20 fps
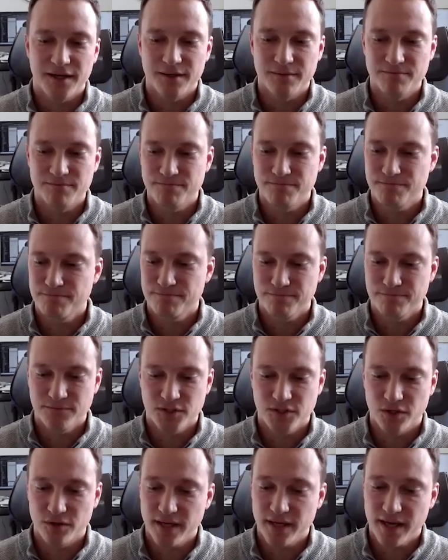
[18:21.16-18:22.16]
um
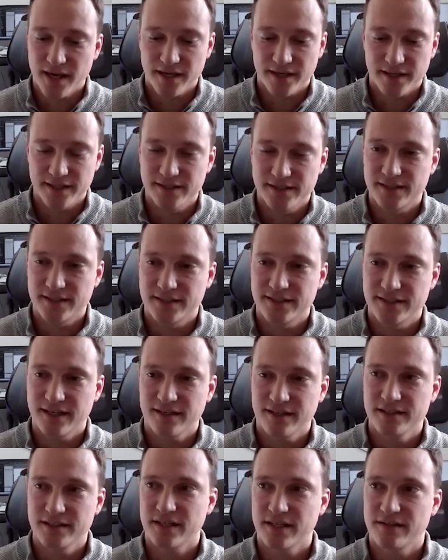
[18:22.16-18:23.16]
so yeah it's a
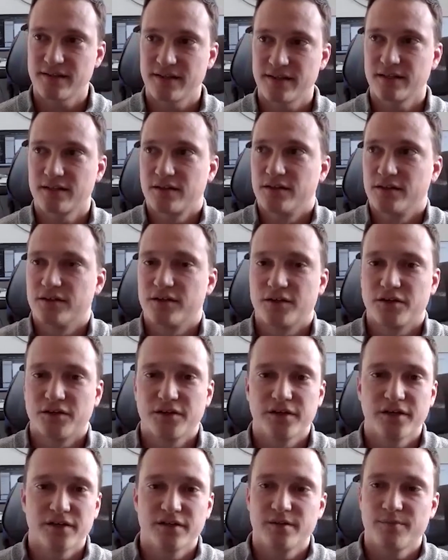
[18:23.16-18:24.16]
challenge i think the
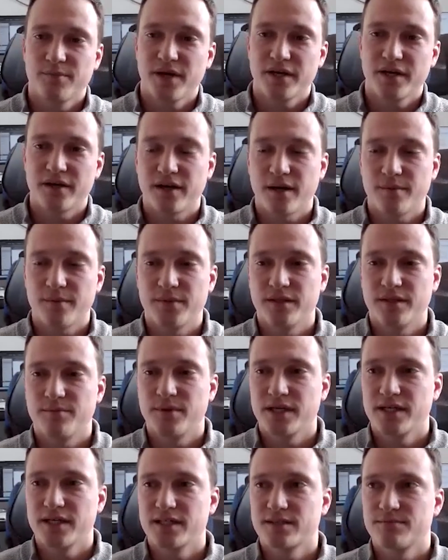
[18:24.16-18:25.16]
earlier the better i mean the
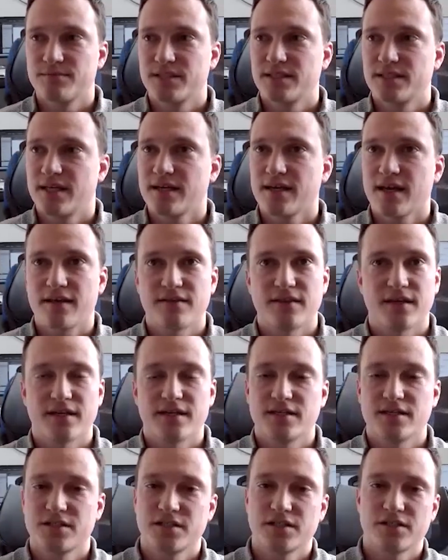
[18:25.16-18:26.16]
biggest mistake i think
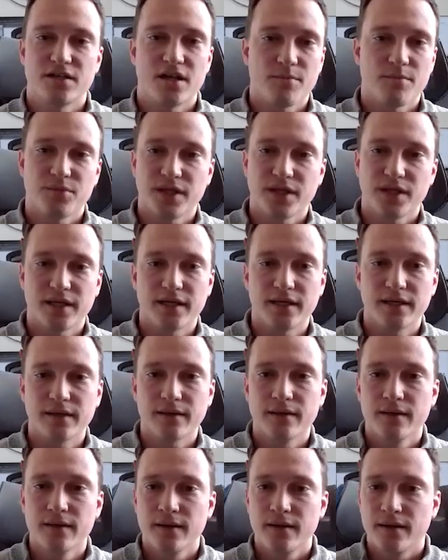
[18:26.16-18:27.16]
is just not planning
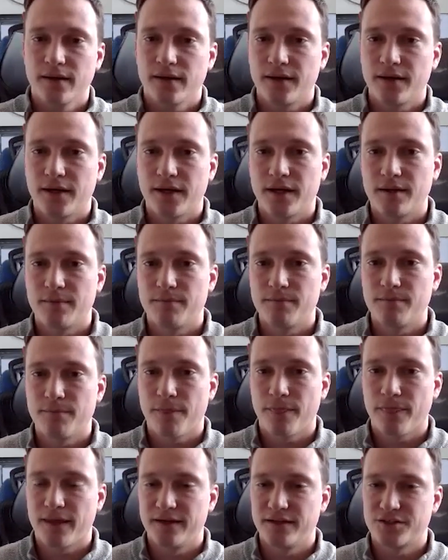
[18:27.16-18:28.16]
um
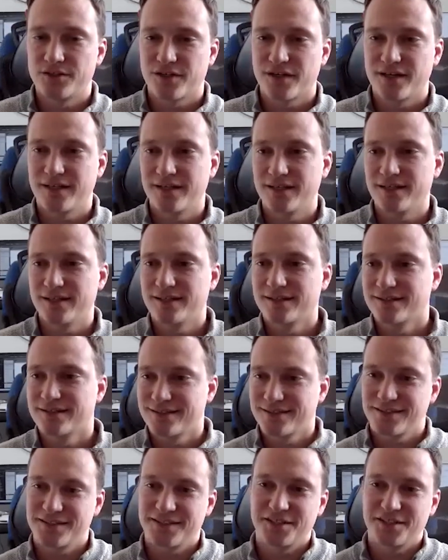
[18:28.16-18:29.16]
and trying to
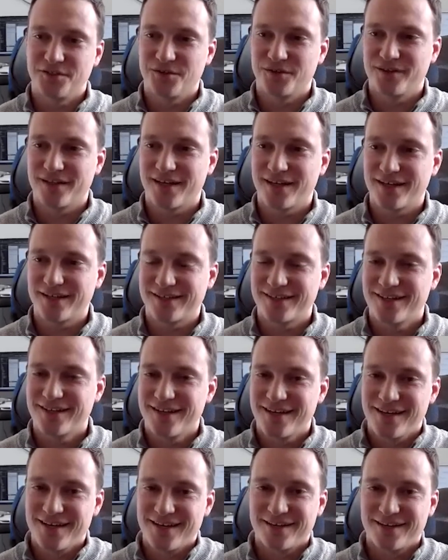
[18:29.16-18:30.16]
ignore that
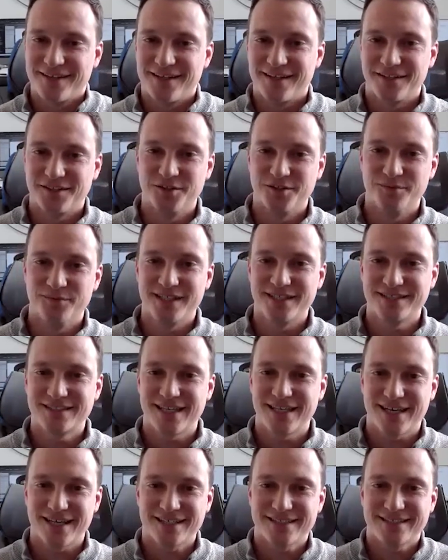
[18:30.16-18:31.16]
that looming
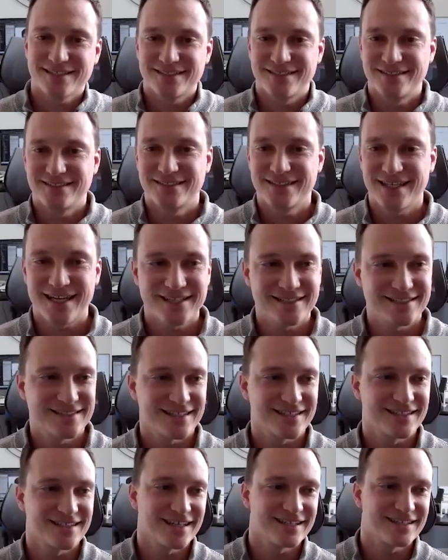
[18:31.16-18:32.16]
tax tax
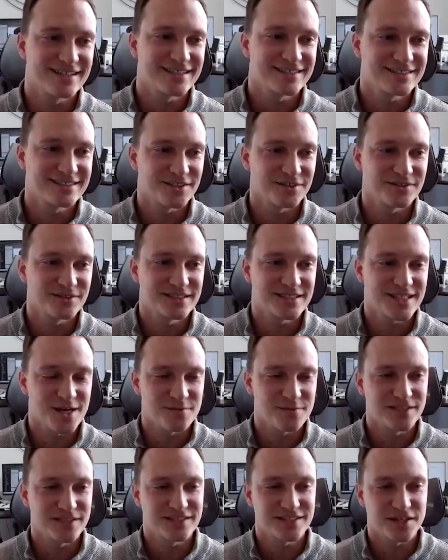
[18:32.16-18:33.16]
deadline that's always
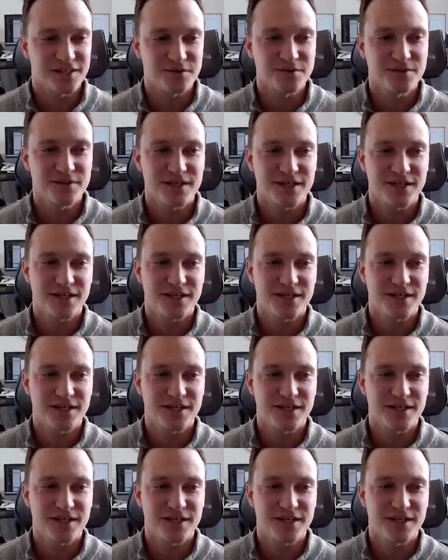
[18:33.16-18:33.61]
coming so